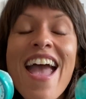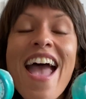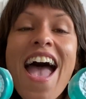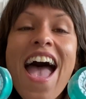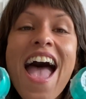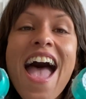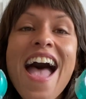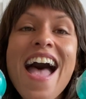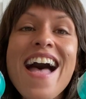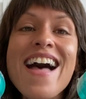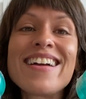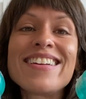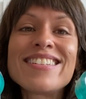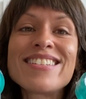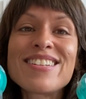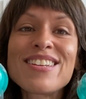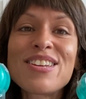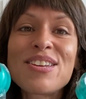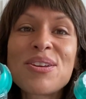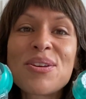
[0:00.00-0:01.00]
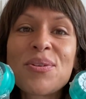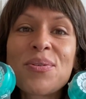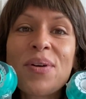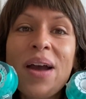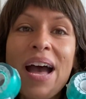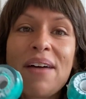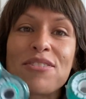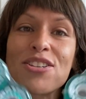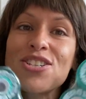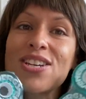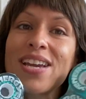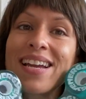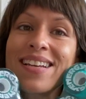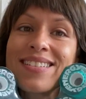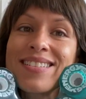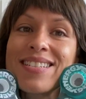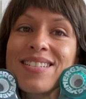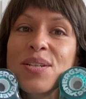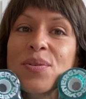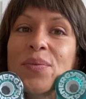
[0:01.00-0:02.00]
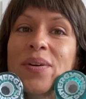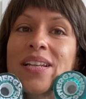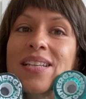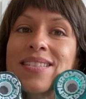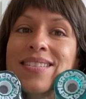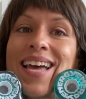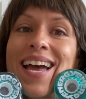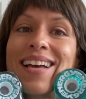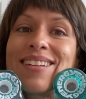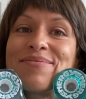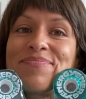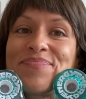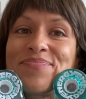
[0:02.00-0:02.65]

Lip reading: And you have a chance to win a set.